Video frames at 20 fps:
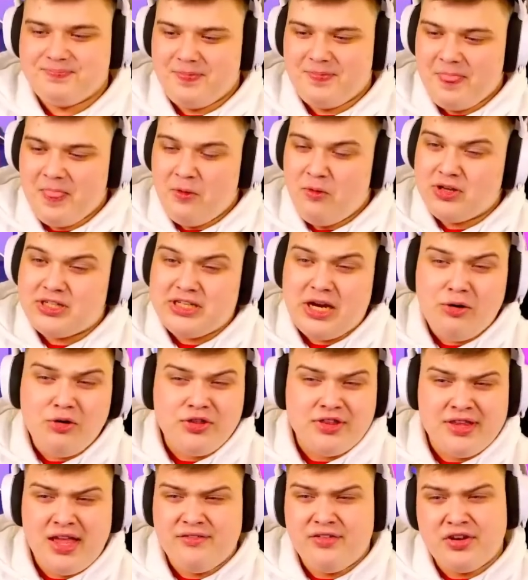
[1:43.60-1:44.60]
which I would
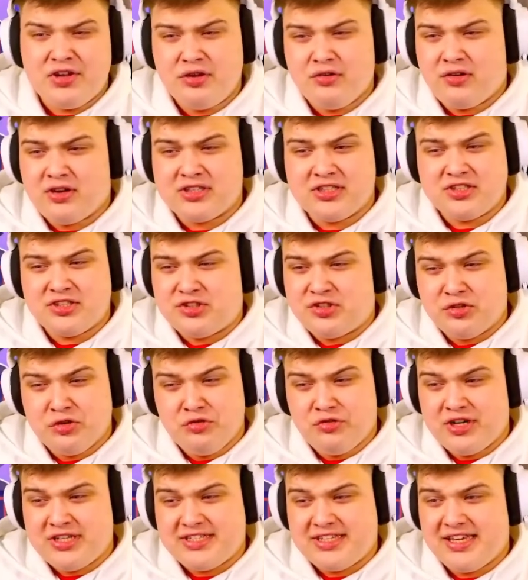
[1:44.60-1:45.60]
never do because it's too
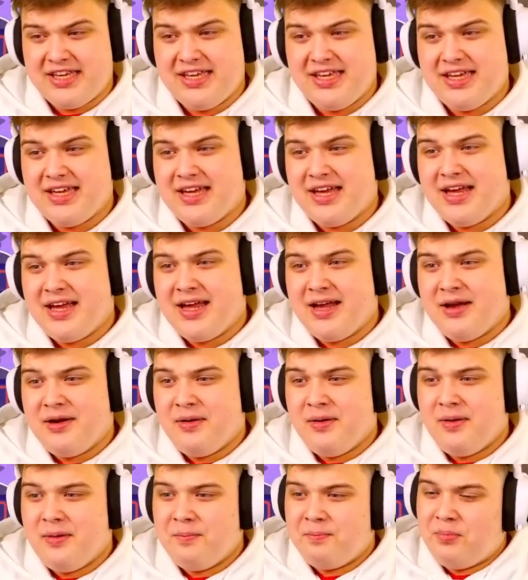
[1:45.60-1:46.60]
risky.
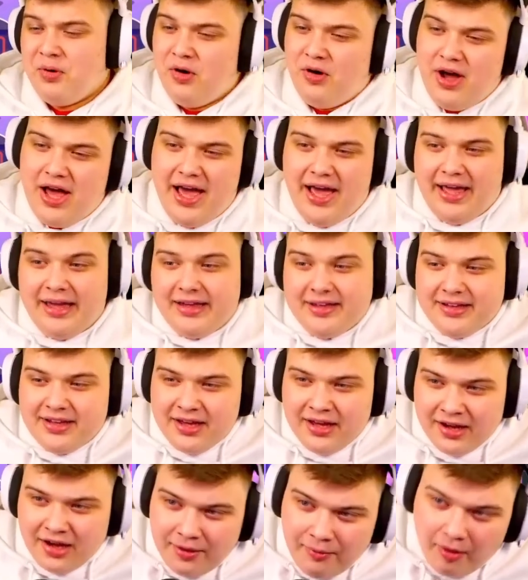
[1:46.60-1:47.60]
But hey,
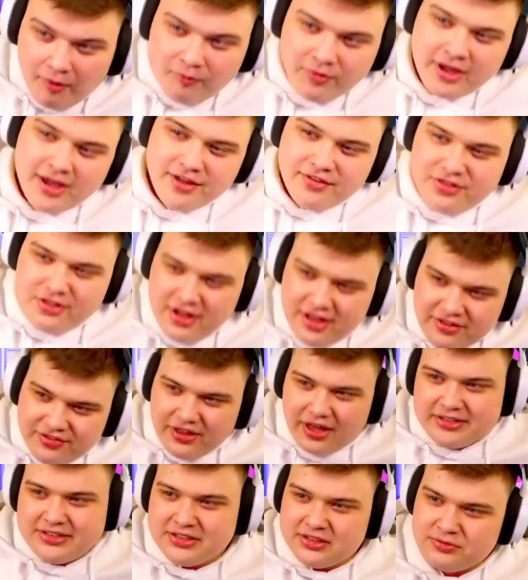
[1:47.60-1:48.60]
come on, we hit
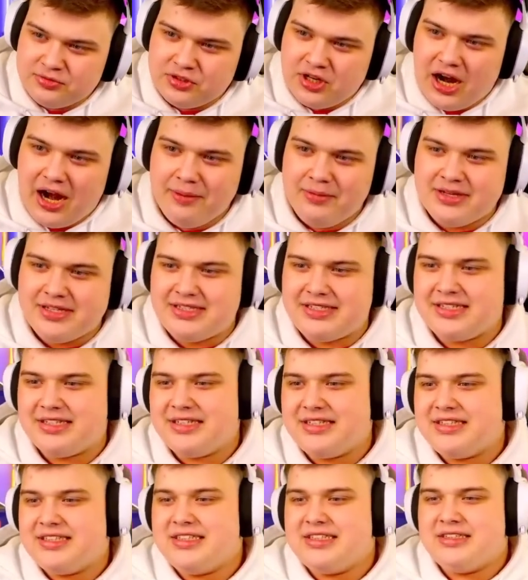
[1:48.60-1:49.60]
30,000 subscribers.
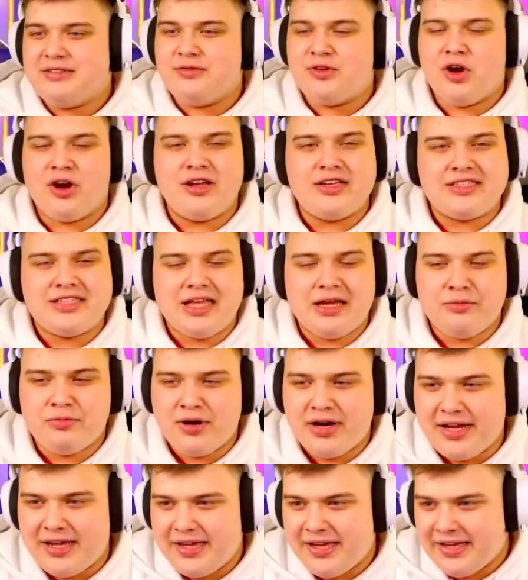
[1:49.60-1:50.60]
We've got to
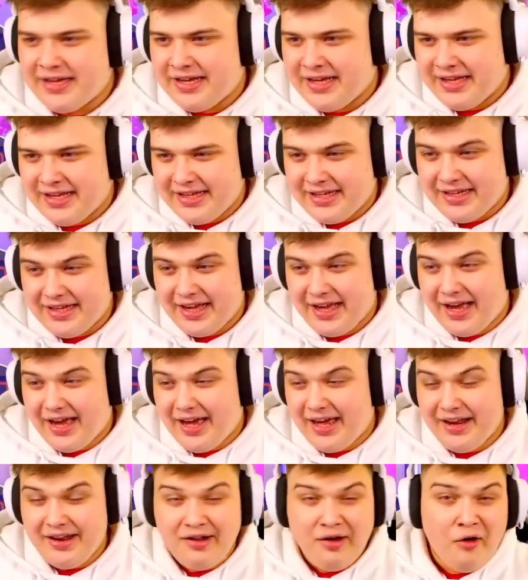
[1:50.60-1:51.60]
celebrate.
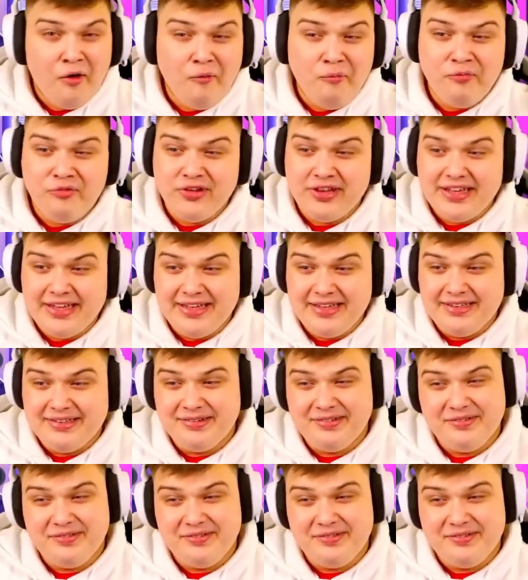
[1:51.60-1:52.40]
And hopefully we